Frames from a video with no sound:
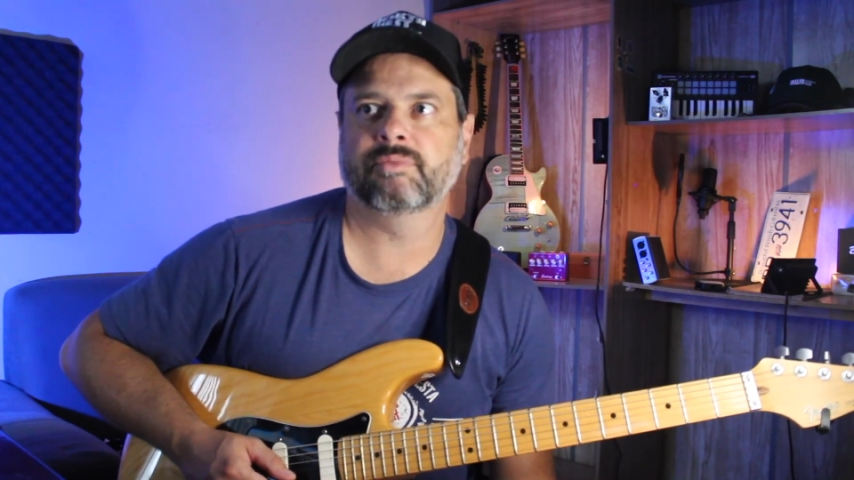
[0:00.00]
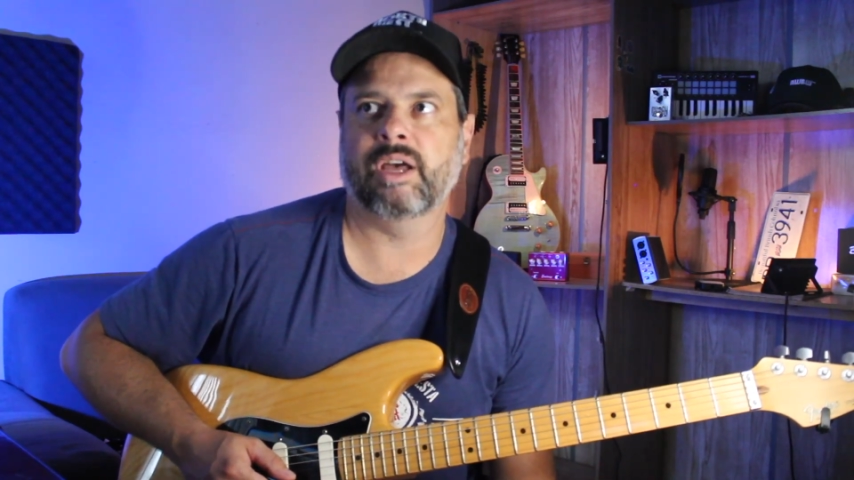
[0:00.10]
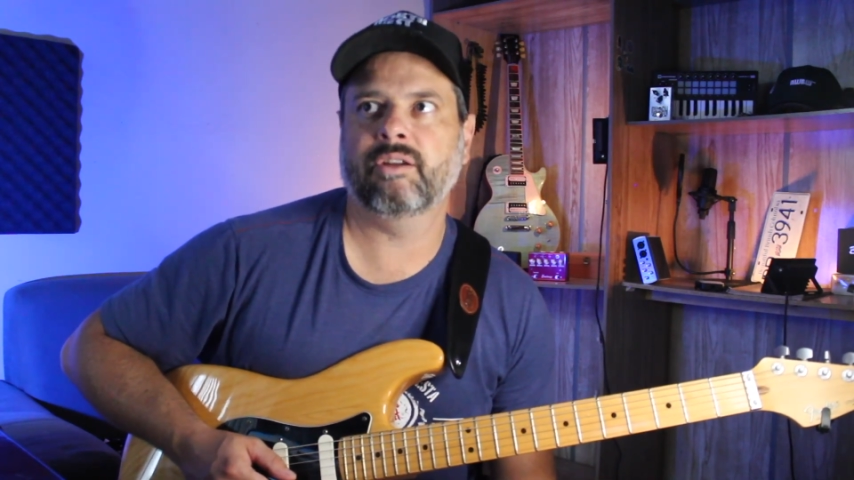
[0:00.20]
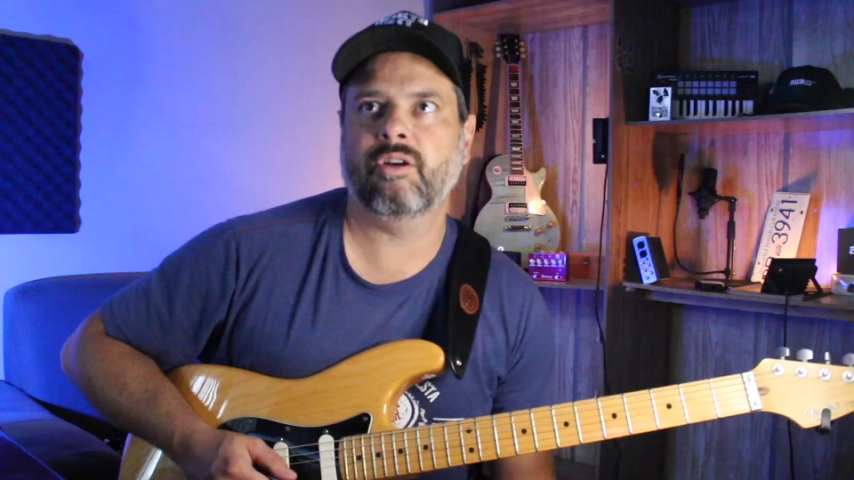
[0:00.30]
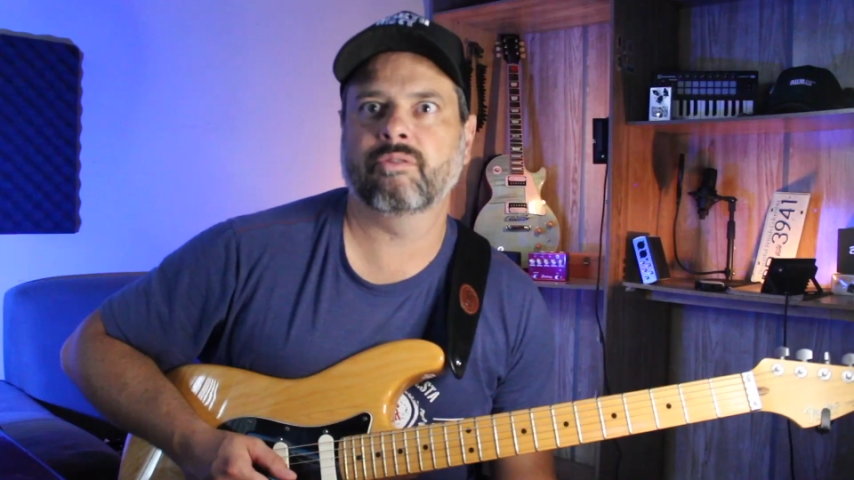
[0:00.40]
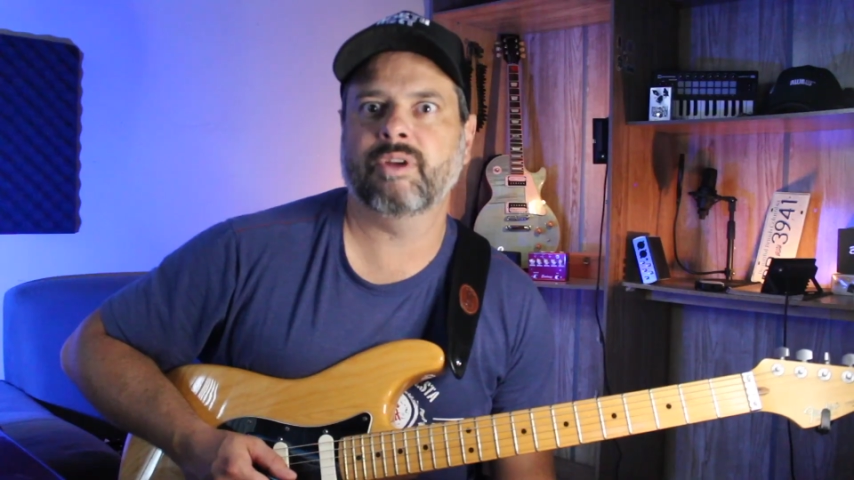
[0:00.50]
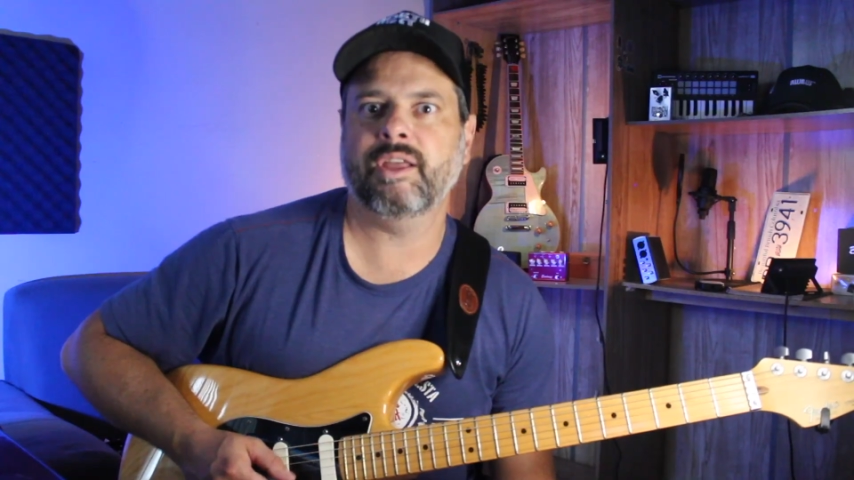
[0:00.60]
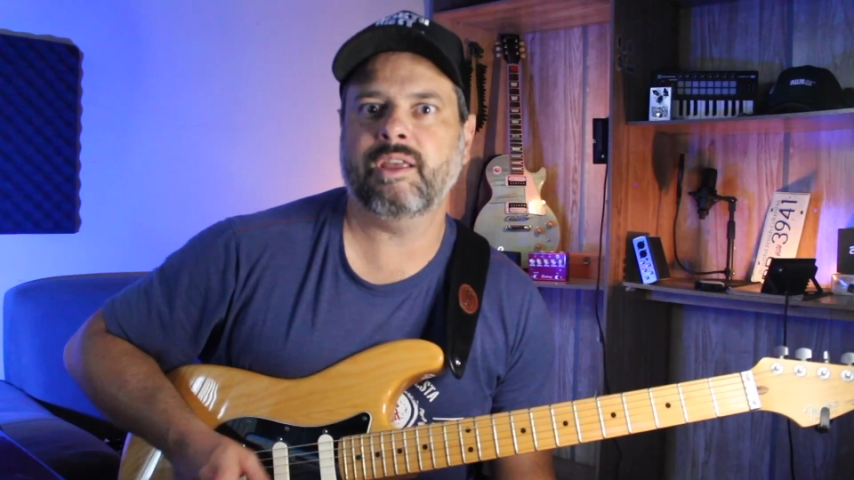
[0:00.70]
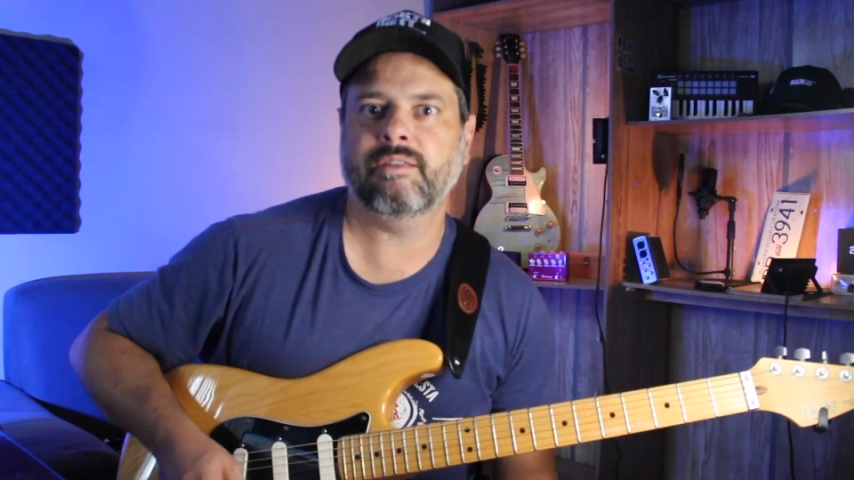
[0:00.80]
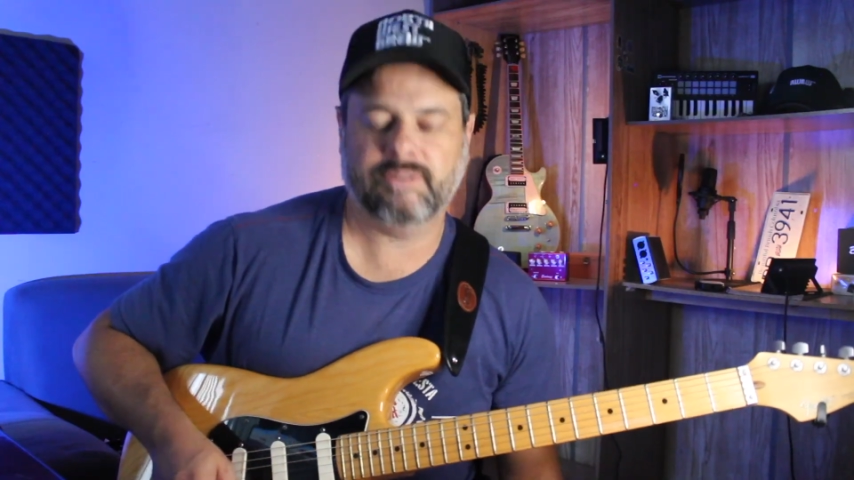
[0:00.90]
I don't know,
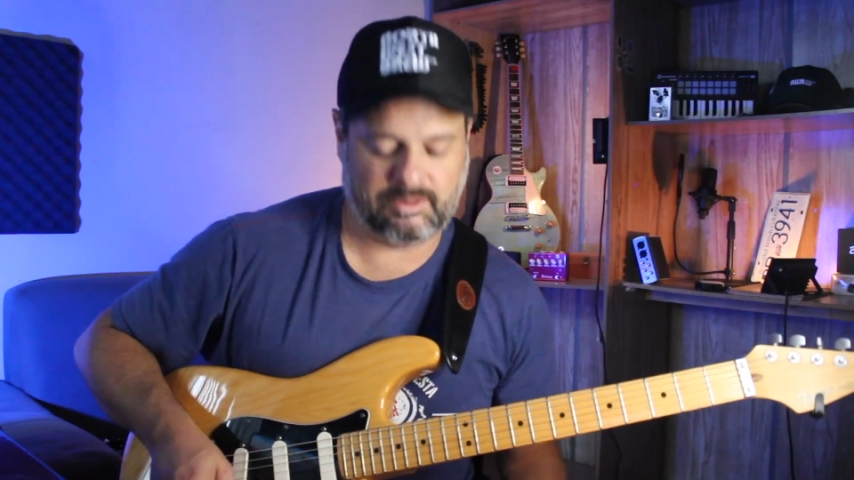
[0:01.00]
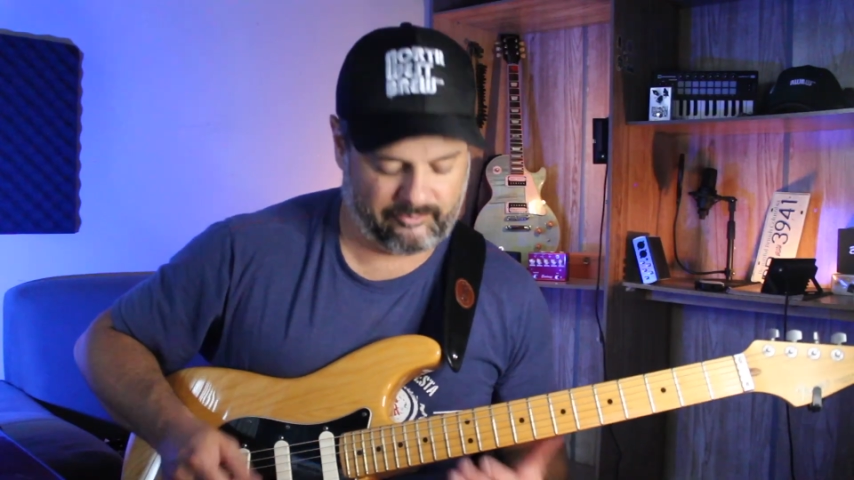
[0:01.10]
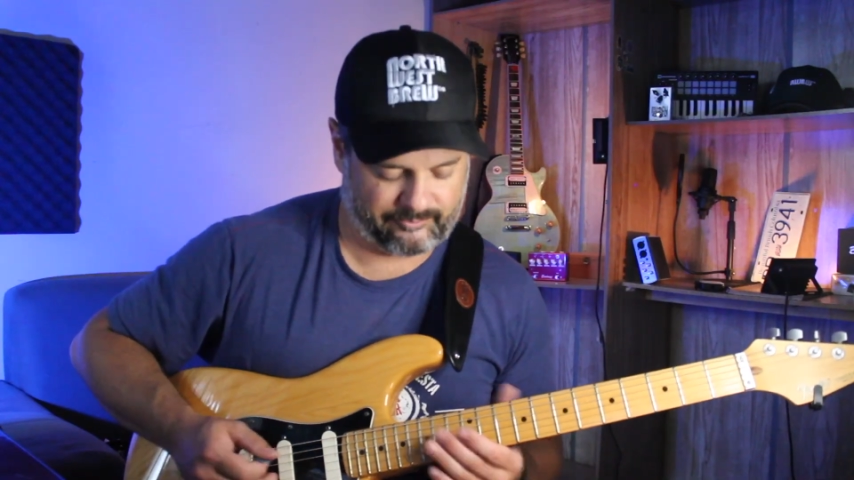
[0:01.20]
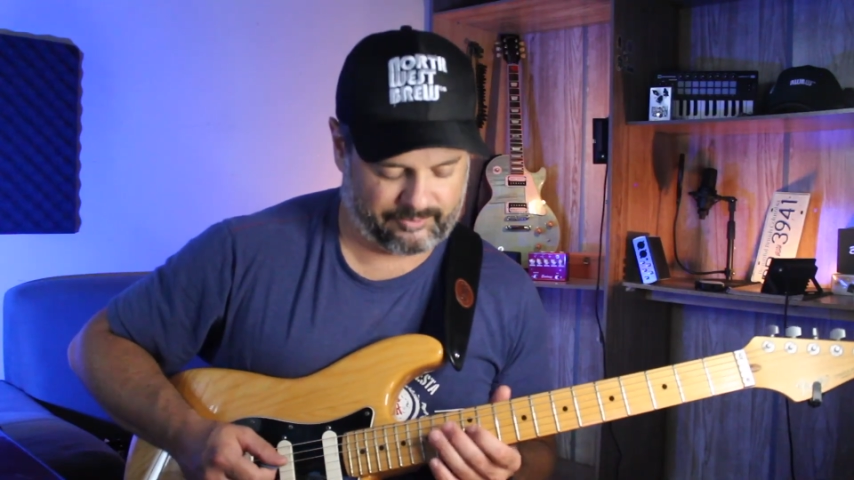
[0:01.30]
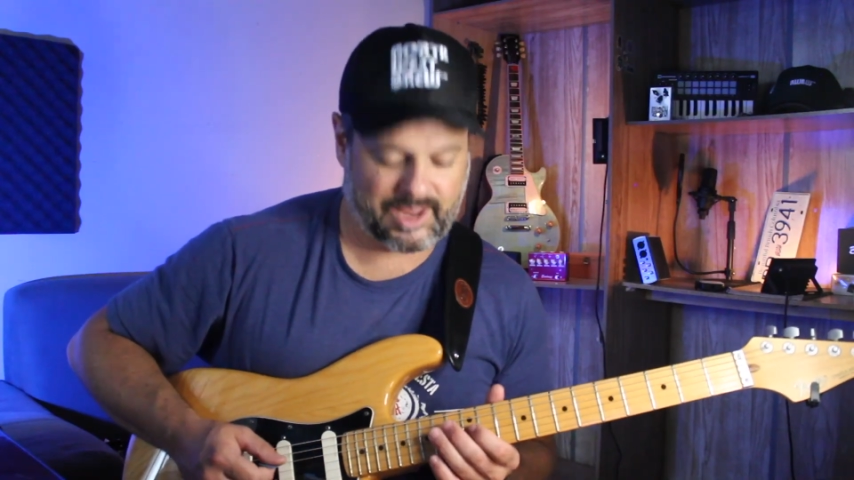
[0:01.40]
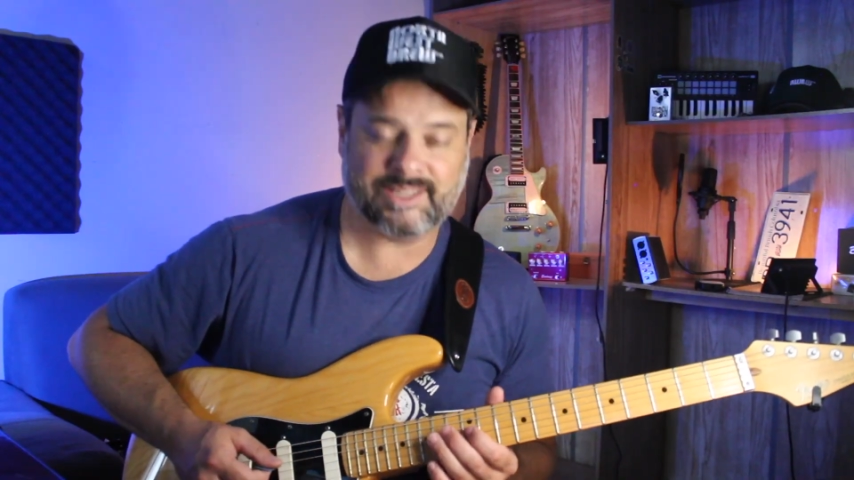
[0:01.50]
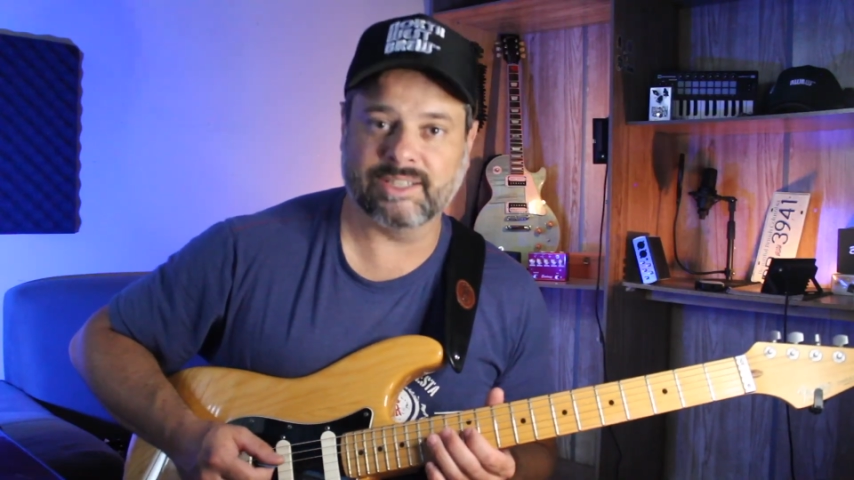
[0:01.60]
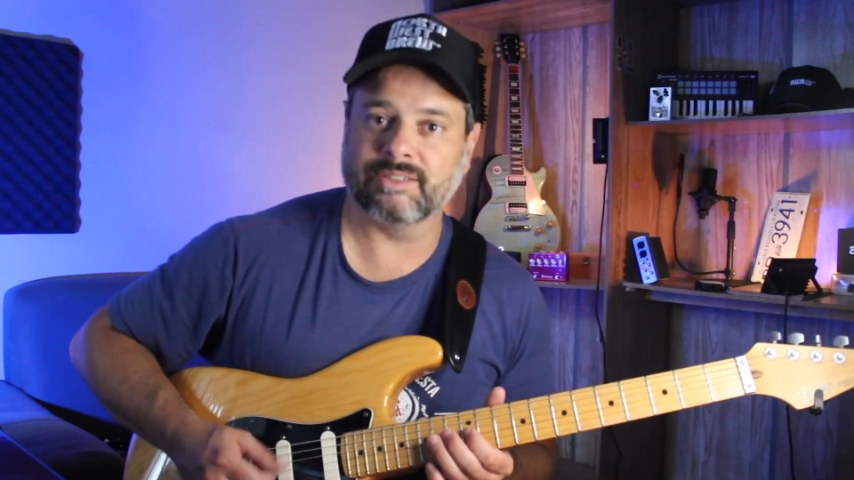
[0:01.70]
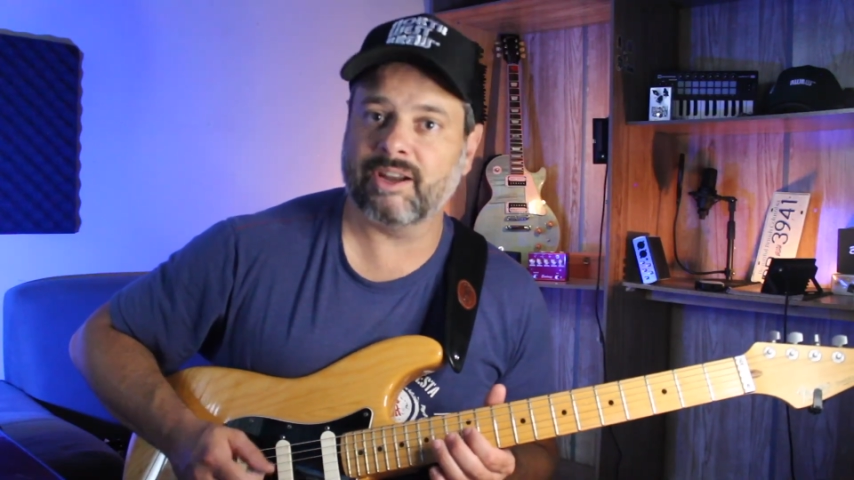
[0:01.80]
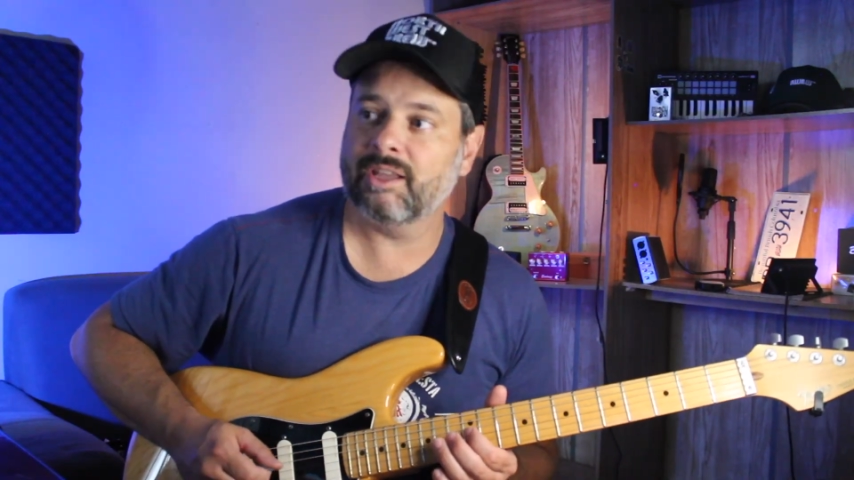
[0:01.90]
creating some
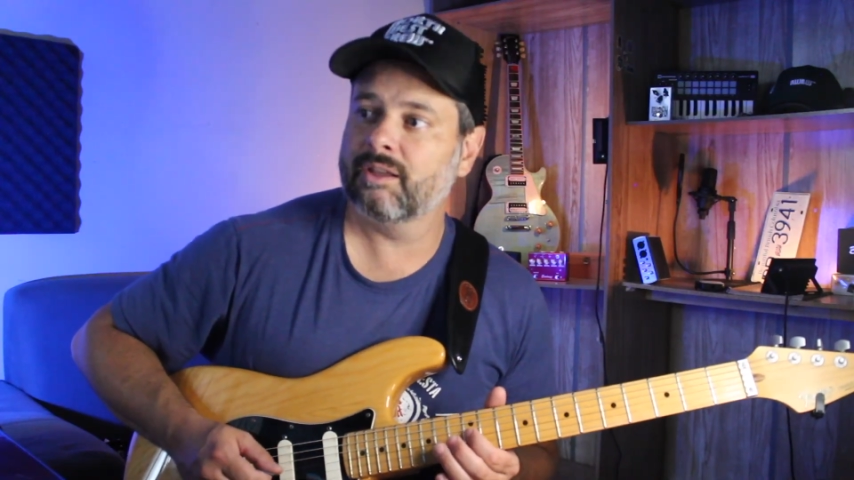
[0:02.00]
phrases, right?